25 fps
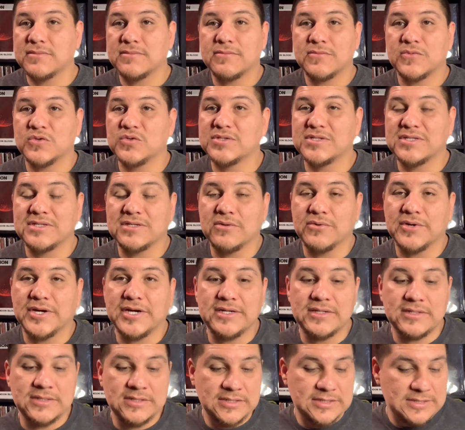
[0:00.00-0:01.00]
wasn't
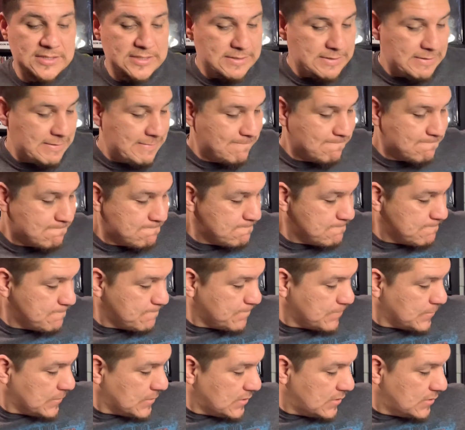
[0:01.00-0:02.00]
great.
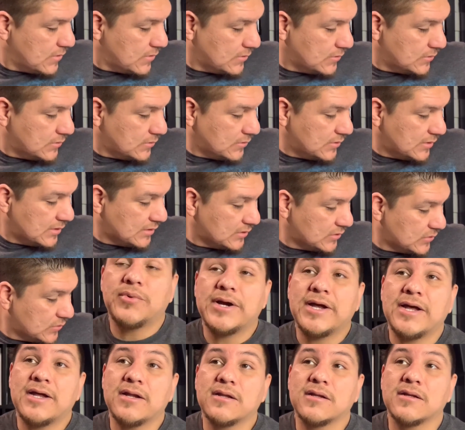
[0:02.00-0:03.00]
So that's
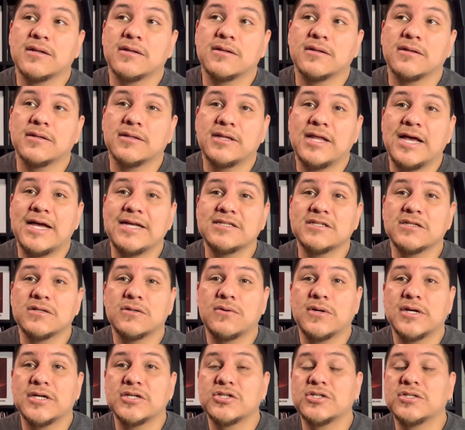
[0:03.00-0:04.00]
rad. The last
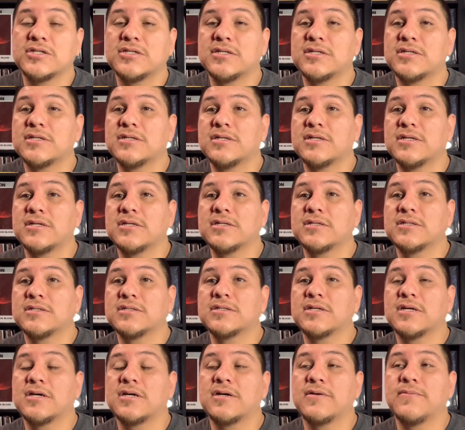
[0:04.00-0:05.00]
question
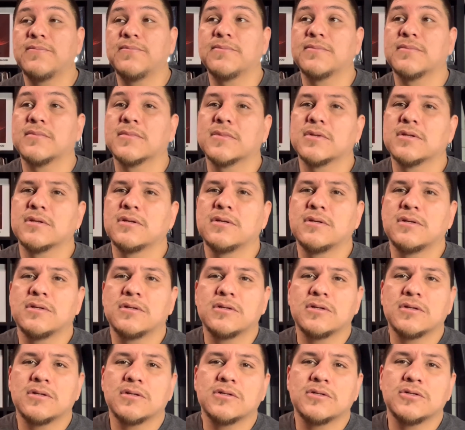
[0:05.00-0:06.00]
is,
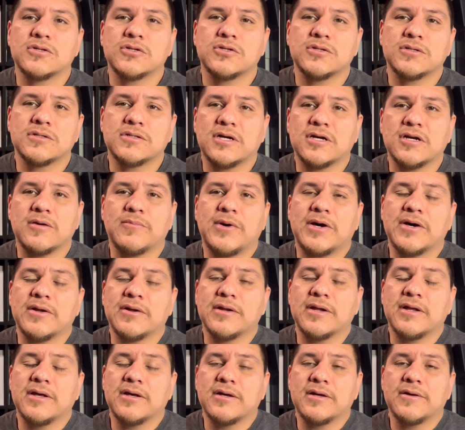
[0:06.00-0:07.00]
talk about
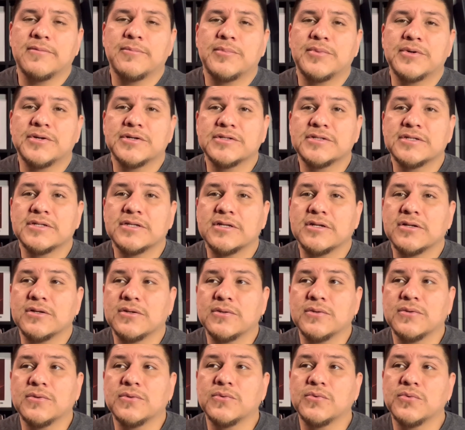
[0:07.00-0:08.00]
a person you
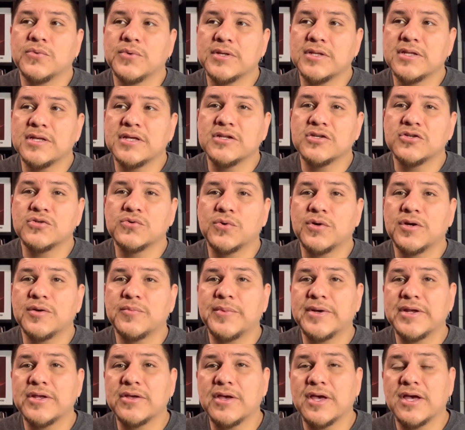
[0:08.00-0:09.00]
really enjoy
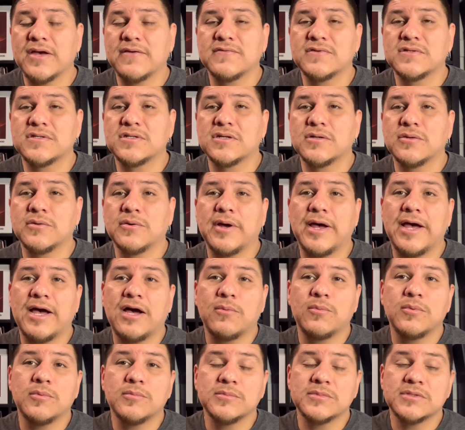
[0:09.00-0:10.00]
but you have several
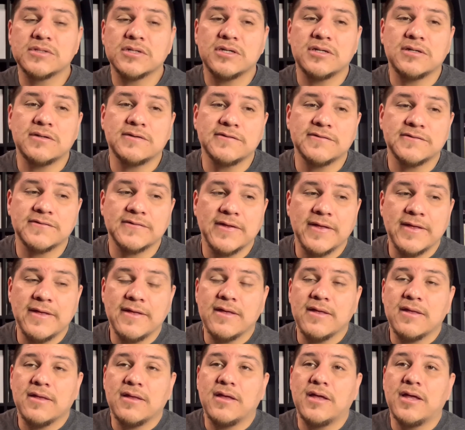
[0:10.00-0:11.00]
albums of,
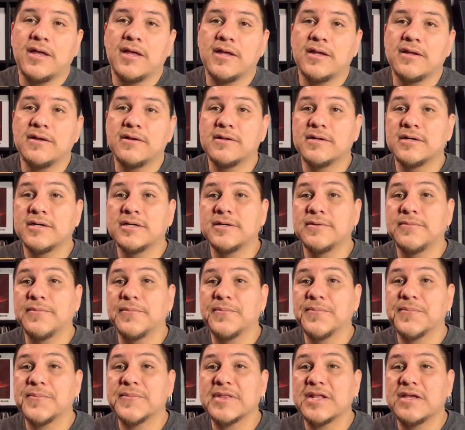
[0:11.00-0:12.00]
and
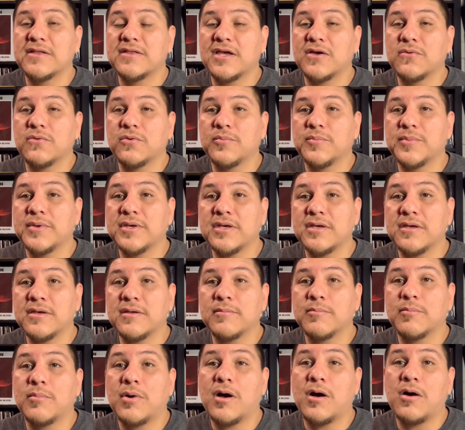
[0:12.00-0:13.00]
that would be
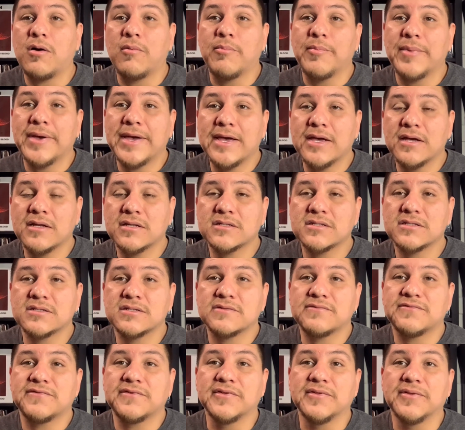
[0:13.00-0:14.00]
Paul
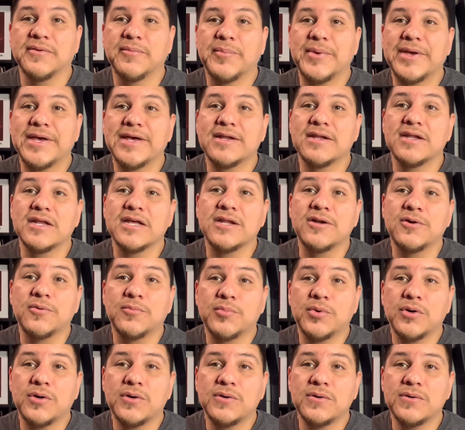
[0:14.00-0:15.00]
Banks from the band
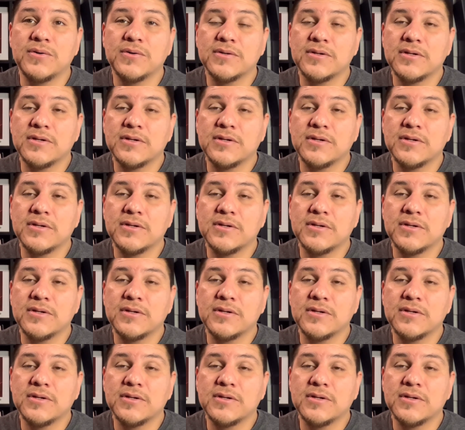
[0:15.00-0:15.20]
Interpol.